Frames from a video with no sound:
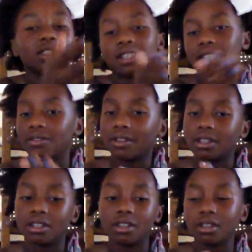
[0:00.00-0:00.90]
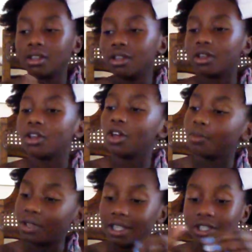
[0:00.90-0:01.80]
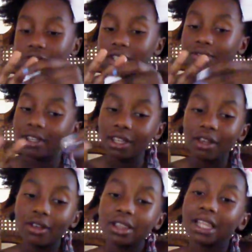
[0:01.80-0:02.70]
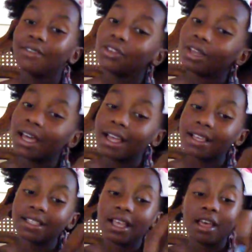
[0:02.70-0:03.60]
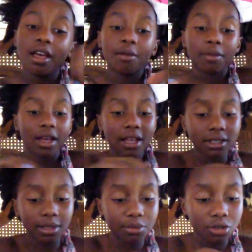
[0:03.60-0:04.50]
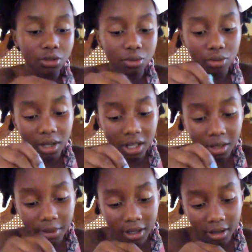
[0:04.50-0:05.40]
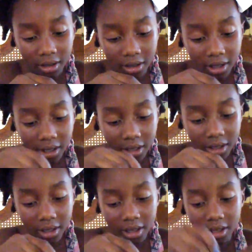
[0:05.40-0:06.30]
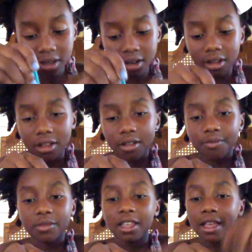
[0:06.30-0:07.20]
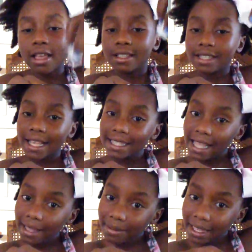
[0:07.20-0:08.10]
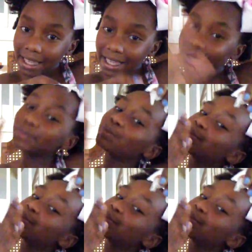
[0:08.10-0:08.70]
this is fun. Hope you guys enjoyed this video. Love you guys. Bye, subscribe, and like, and stay slimy.